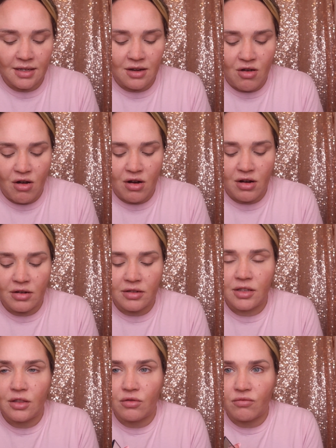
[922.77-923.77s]

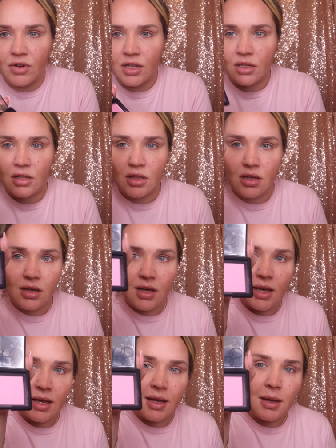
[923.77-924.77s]
NARS Thrill
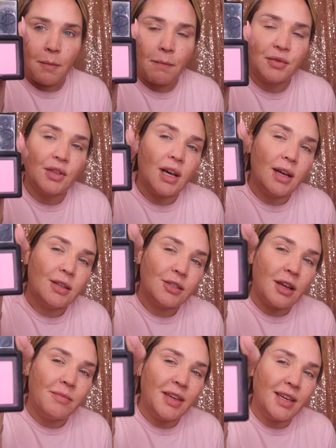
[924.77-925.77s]

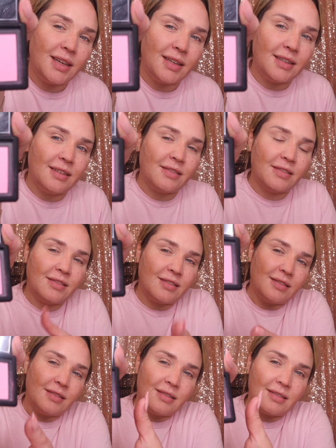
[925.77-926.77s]
Blush. I mean,
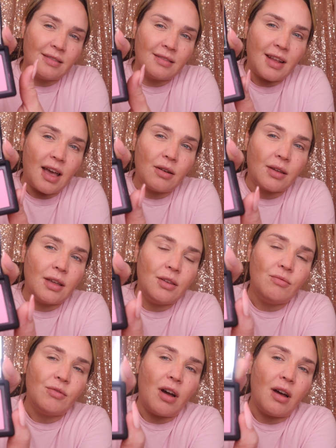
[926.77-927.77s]
how can
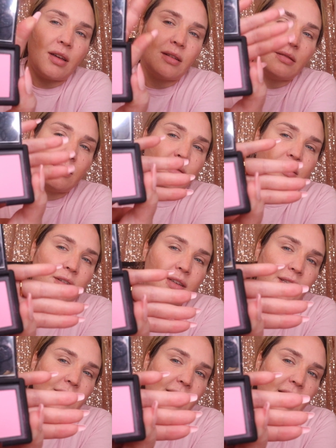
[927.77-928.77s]
you not?
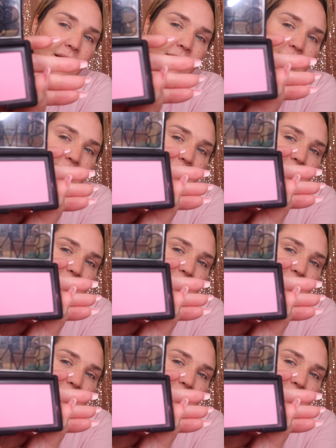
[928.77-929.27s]
Look at that.